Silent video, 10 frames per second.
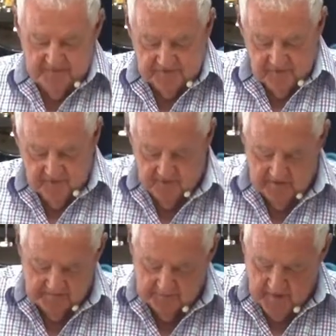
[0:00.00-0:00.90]
school, or
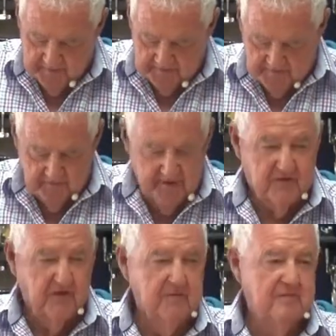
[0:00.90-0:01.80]
not Bible school, what do
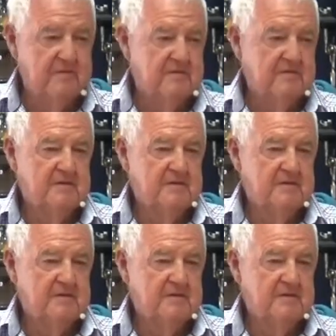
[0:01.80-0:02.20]
you call them?